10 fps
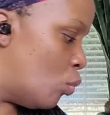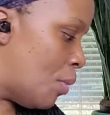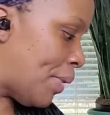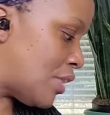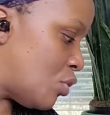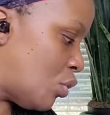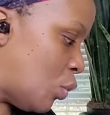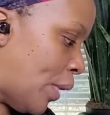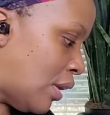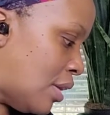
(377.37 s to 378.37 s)
what my total
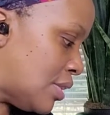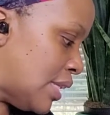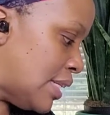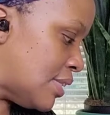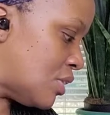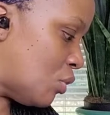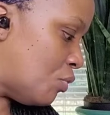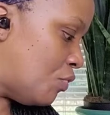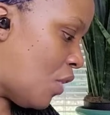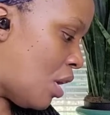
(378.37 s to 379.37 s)
weight loss is so
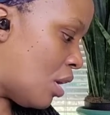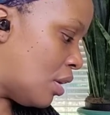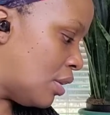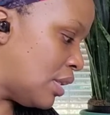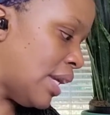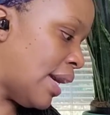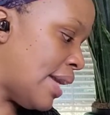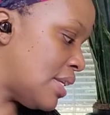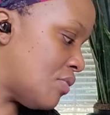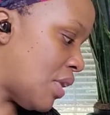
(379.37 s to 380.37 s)
far. Yeah,
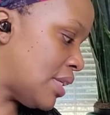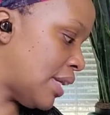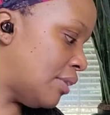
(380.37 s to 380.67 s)
I didn't write it